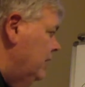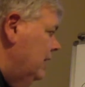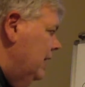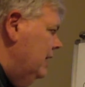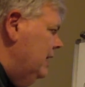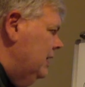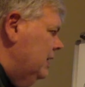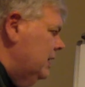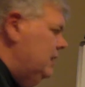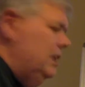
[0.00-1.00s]
I think in
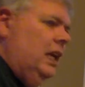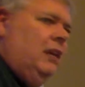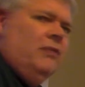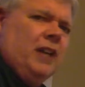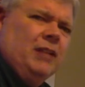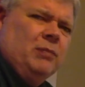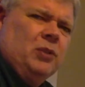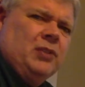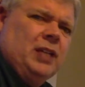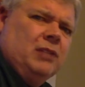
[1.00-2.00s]
1985
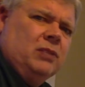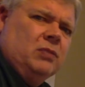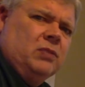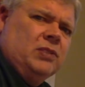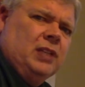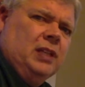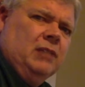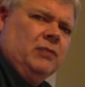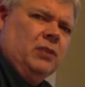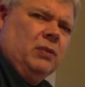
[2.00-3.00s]
most houses were selling
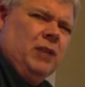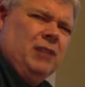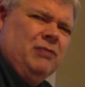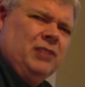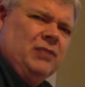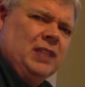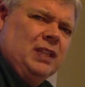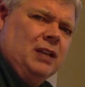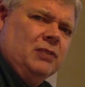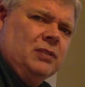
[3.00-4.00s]
for around
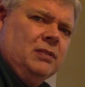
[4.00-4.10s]
$50,000.